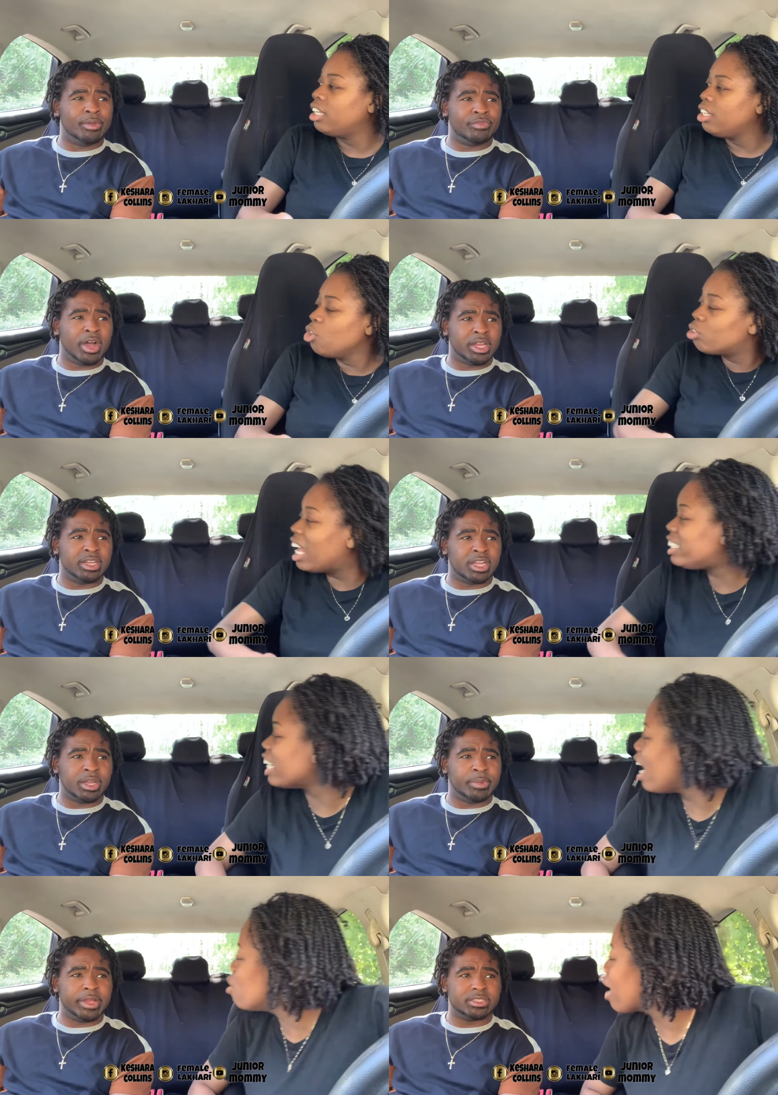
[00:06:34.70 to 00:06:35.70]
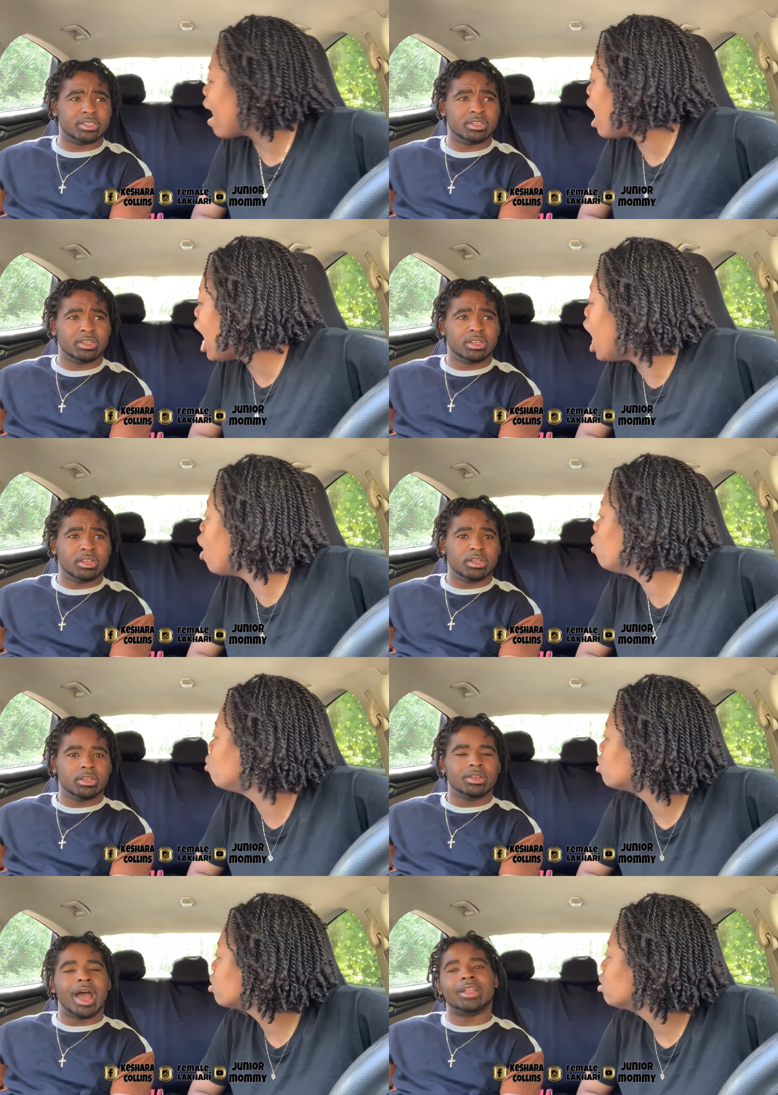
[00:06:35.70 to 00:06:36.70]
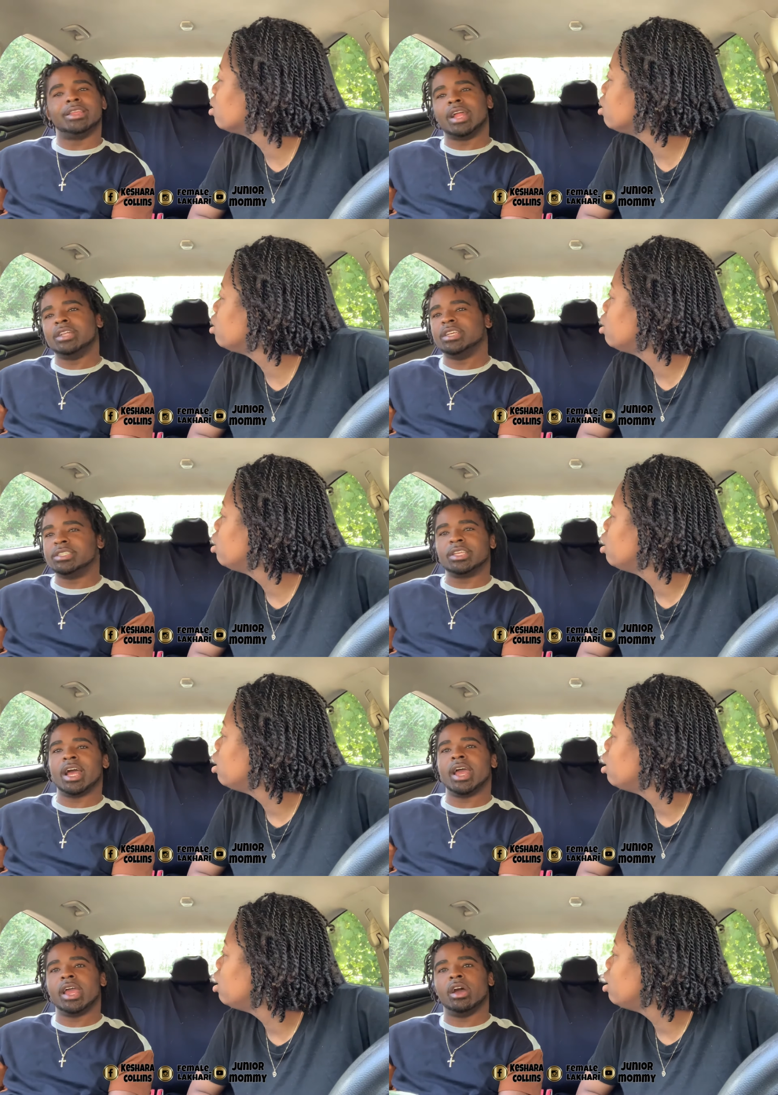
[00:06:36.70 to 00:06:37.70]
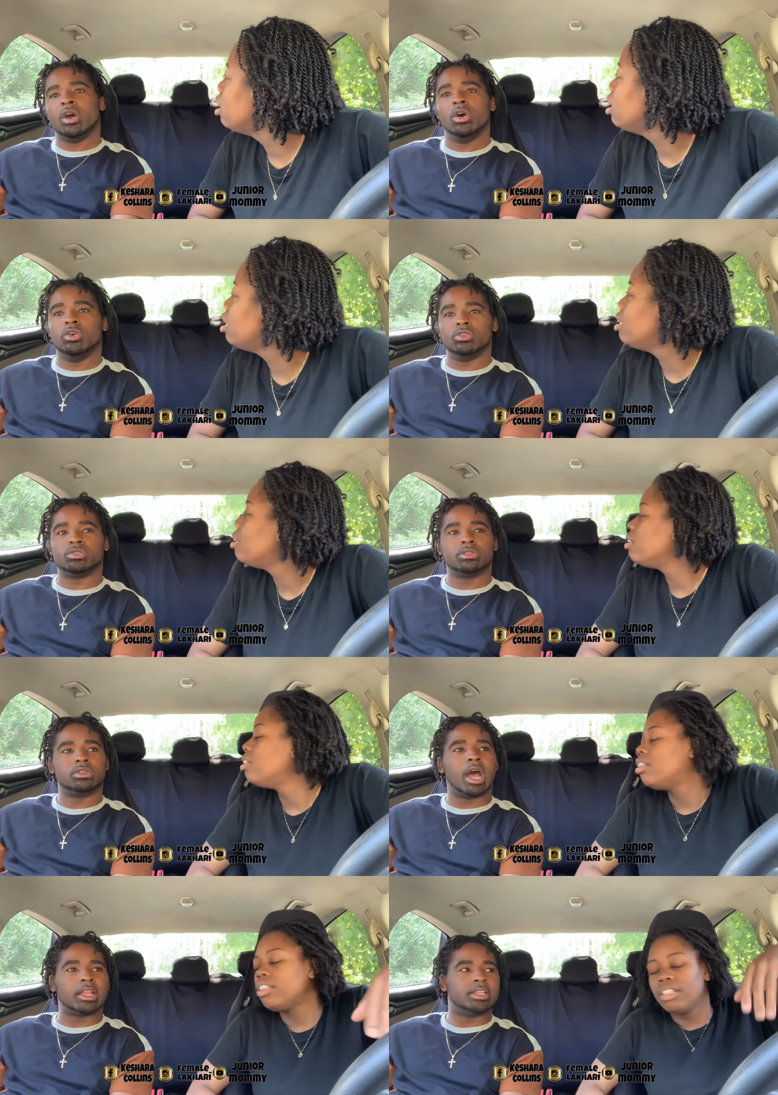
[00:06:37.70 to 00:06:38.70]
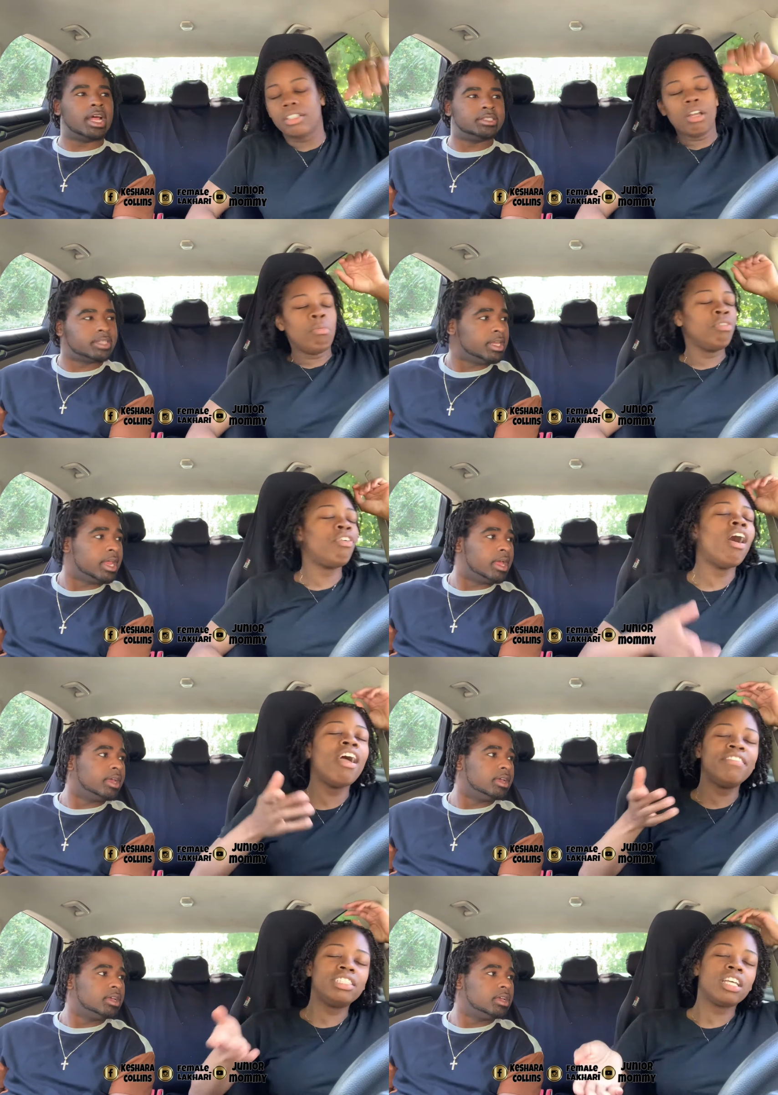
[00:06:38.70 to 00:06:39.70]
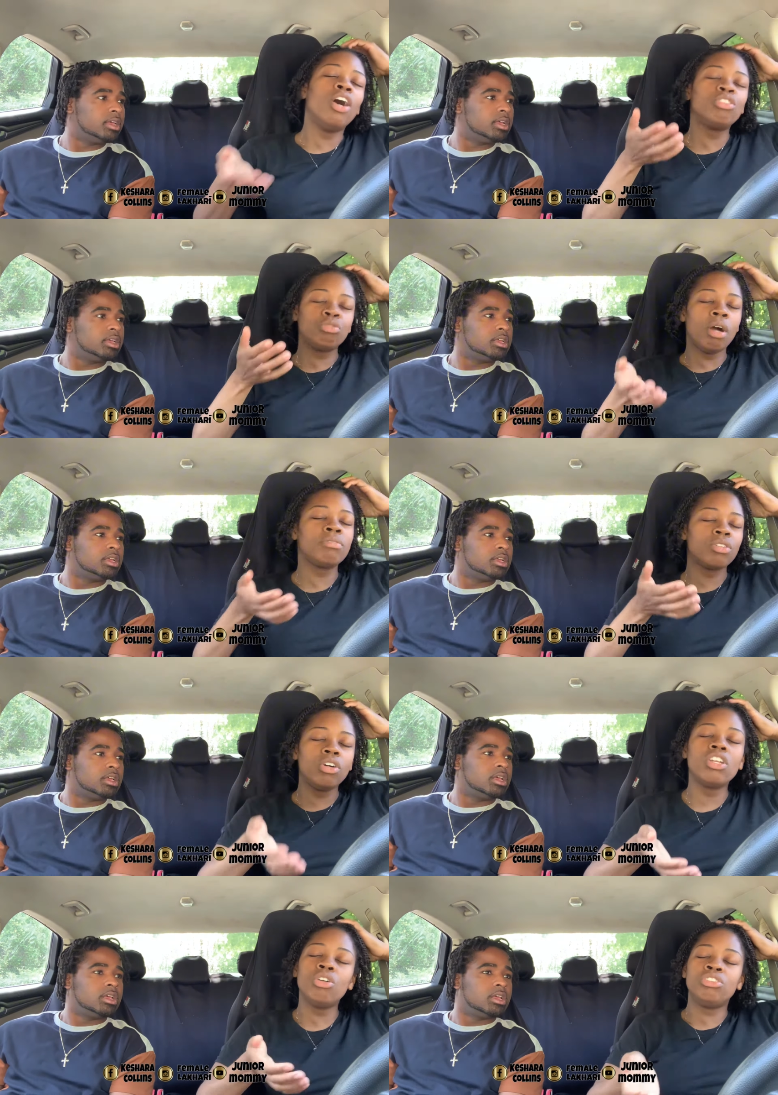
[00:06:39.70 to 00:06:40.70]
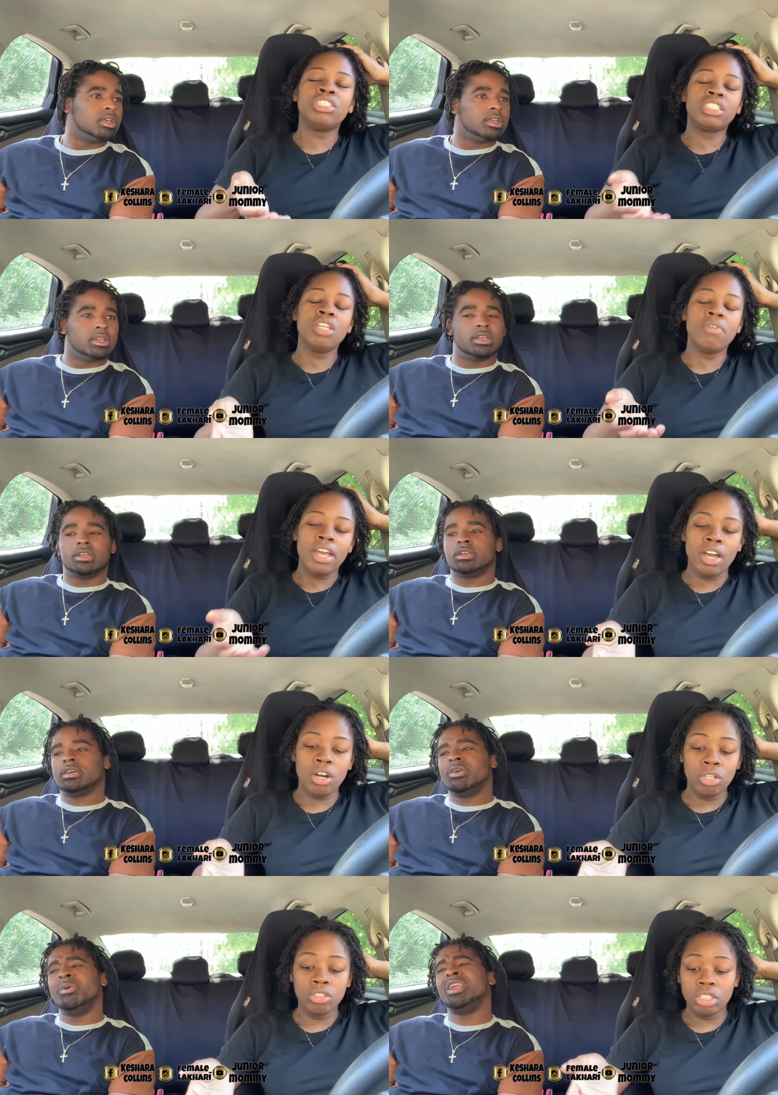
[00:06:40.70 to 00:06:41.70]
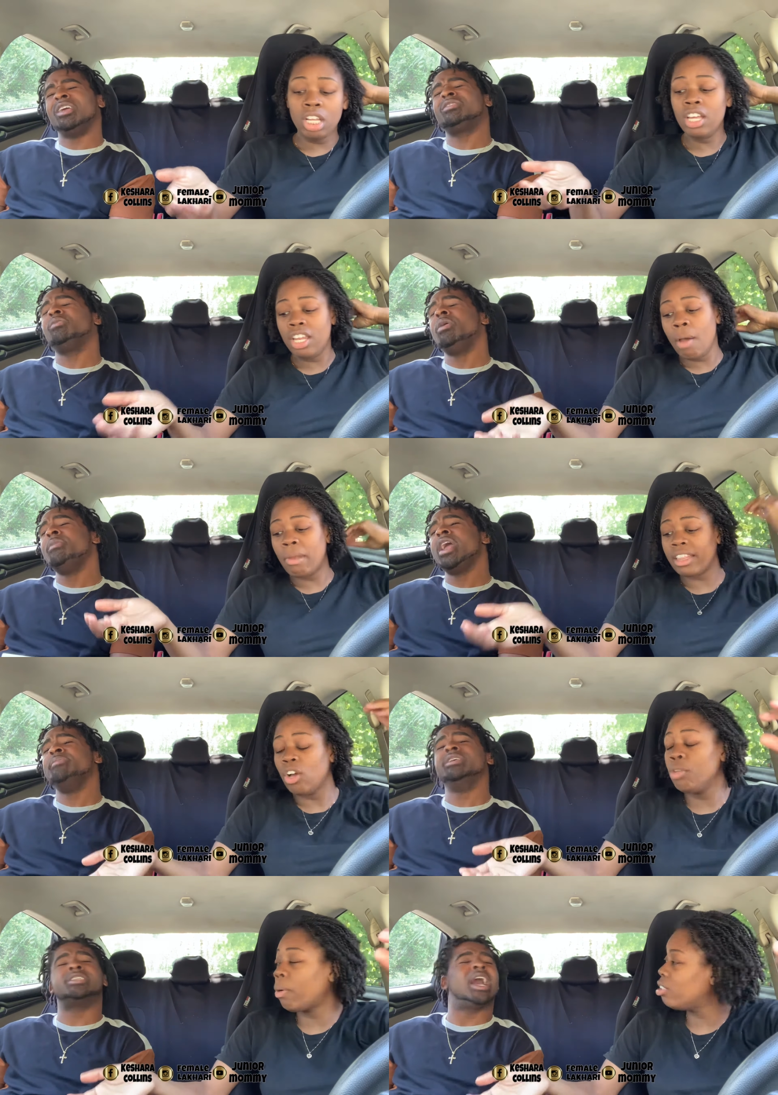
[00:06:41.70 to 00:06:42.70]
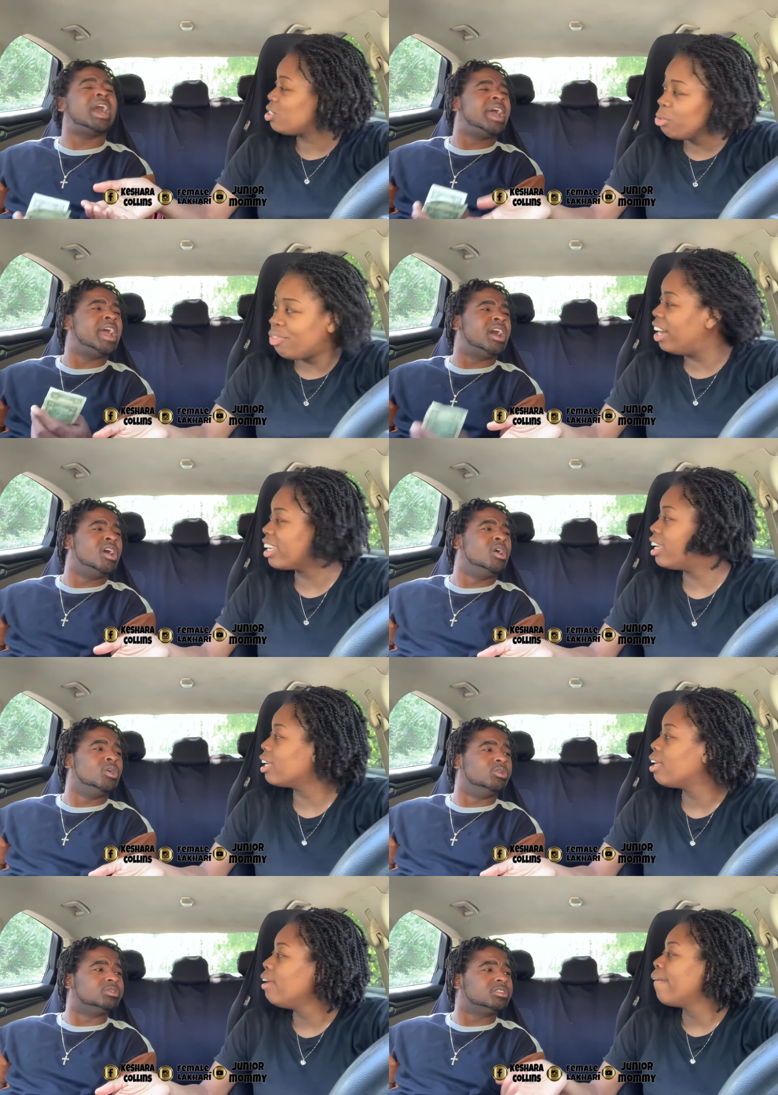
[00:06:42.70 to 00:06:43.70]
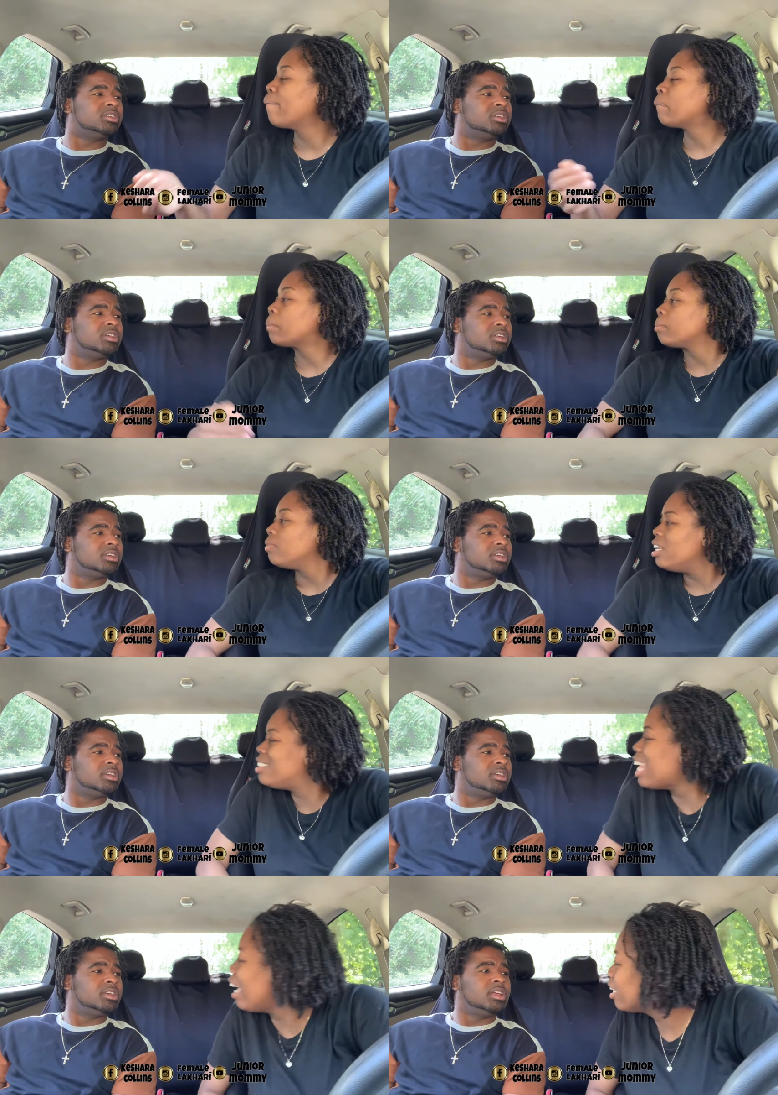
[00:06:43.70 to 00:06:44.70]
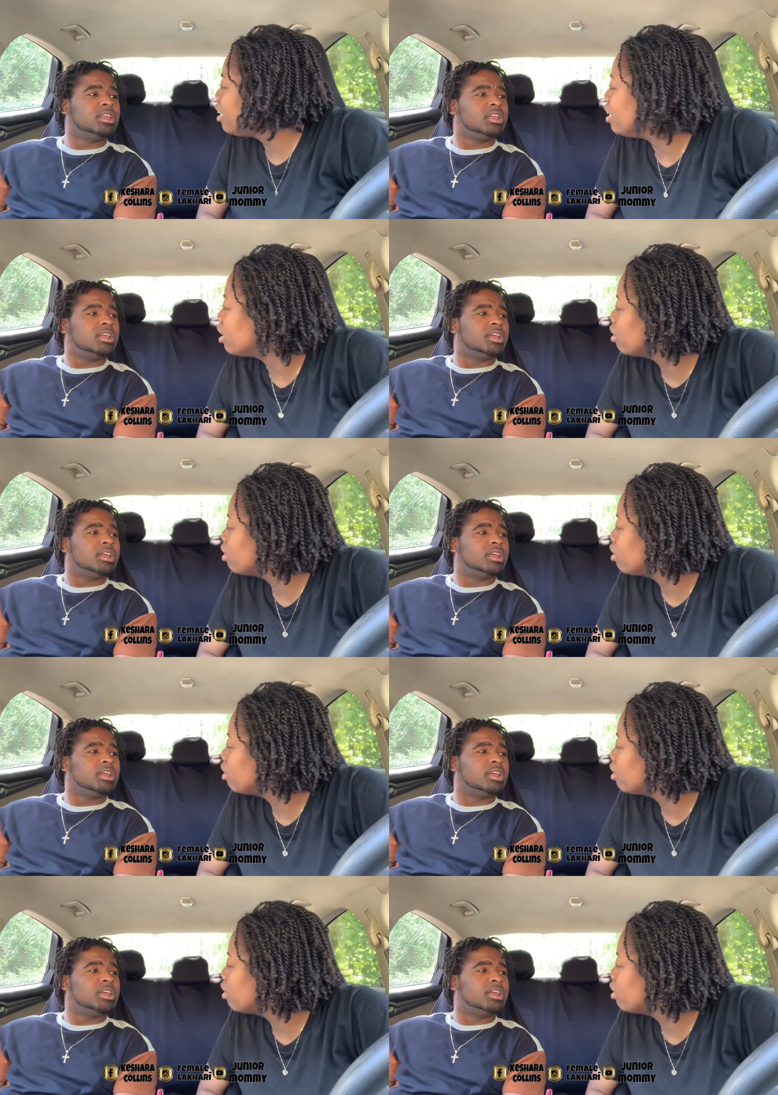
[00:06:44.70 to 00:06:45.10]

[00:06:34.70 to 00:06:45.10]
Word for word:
Speaker 1: been fucking? You just said you got hoes. I did not just say I had hoes. I did not say Before that. Before I
Speaker 2: even told you what was going on, you just said you had hoes. What, what made me say I had hoes? Exactly.